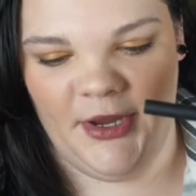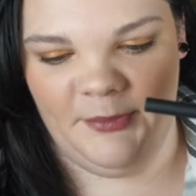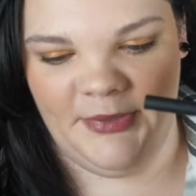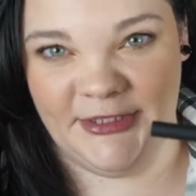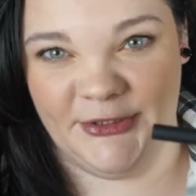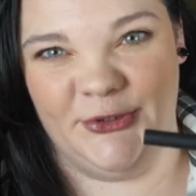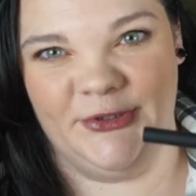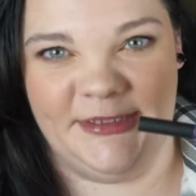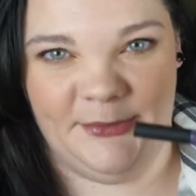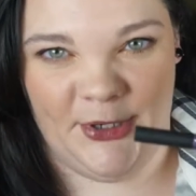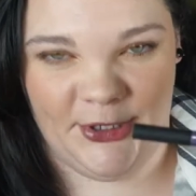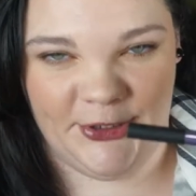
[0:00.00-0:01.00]
pencils
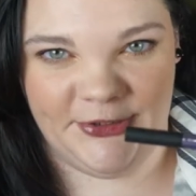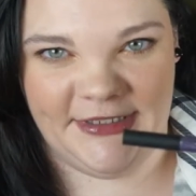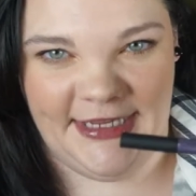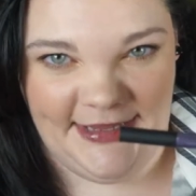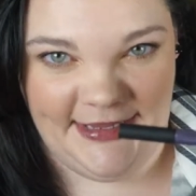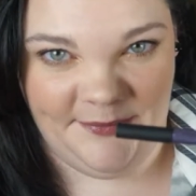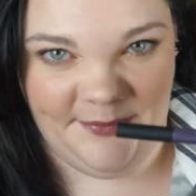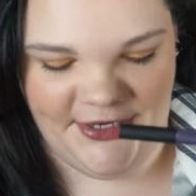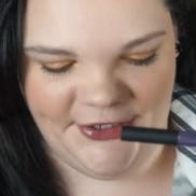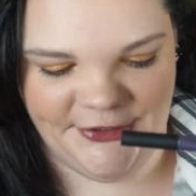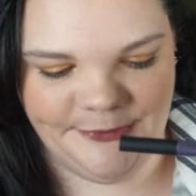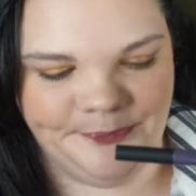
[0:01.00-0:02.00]
and markers I like
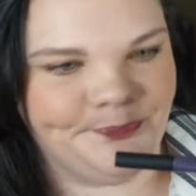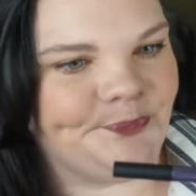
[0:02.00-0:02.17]
better.